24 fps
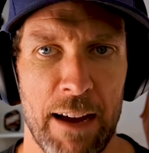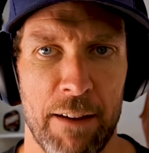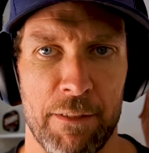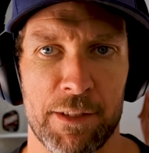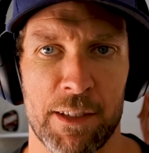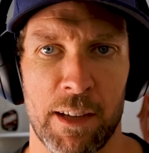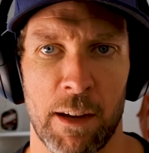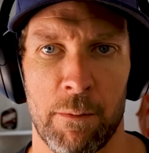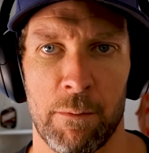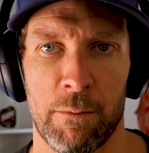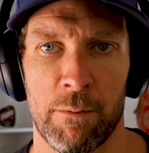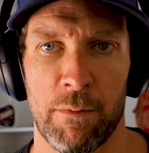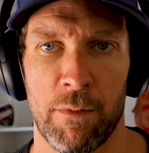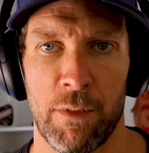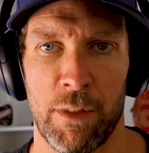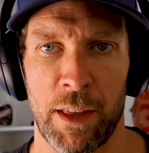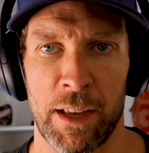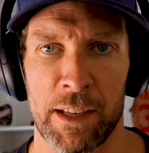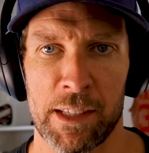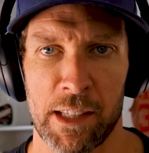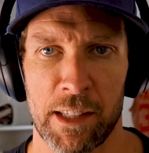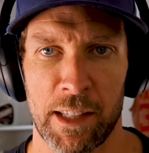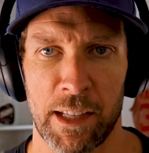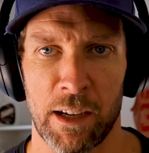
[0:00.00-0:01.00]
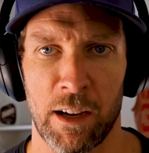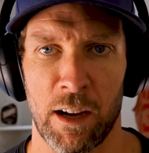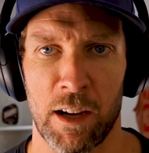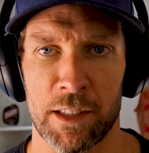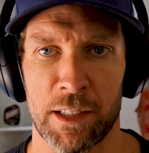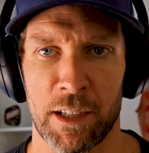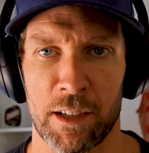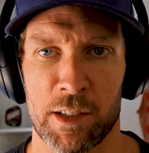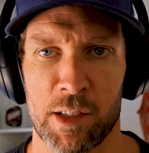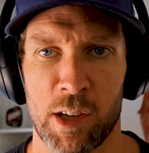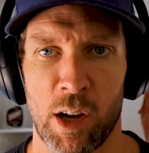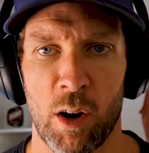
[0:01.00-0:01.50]
some things that they call it
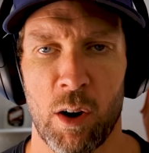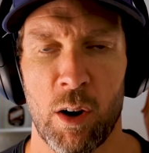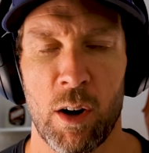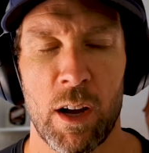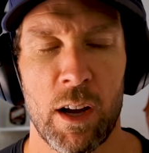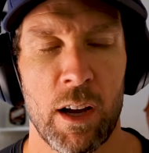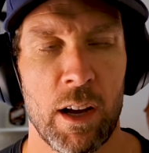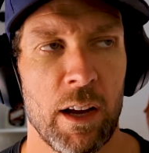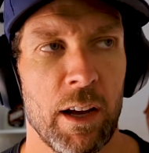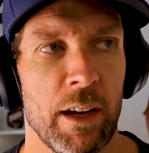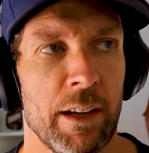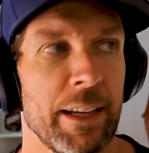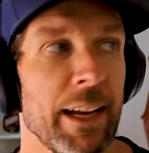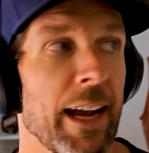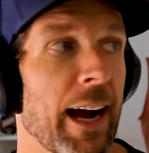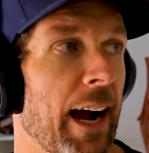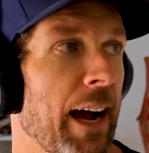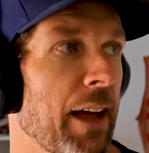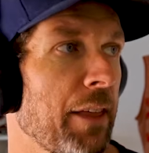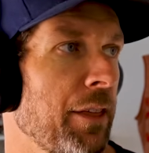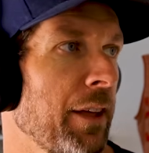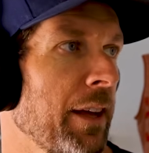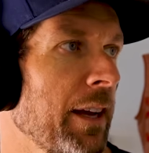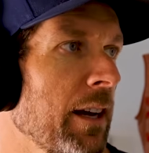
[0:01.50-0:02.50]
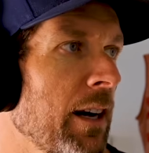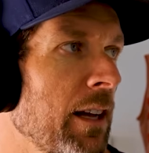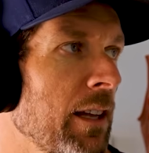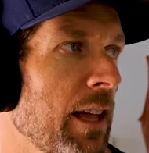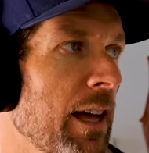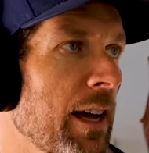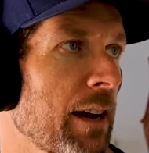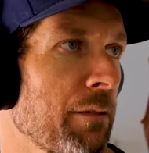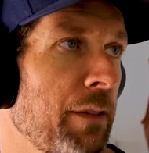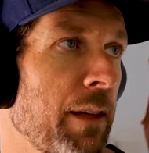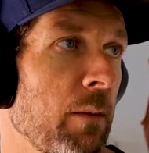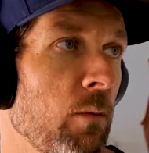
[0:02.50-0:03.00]
there. So yeah, I think a
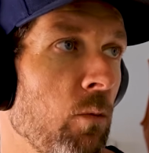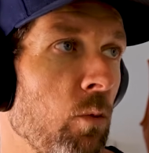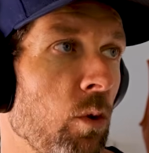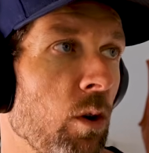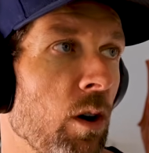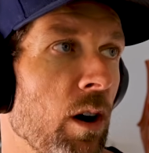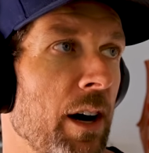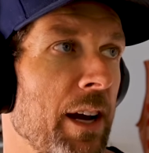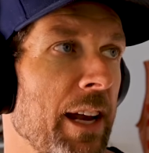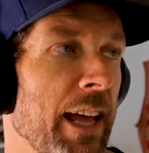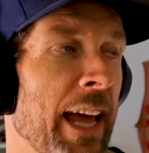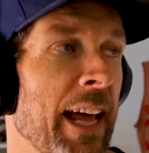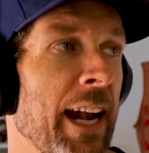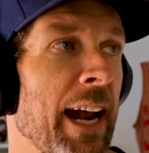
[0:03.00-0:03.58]
lot of them would.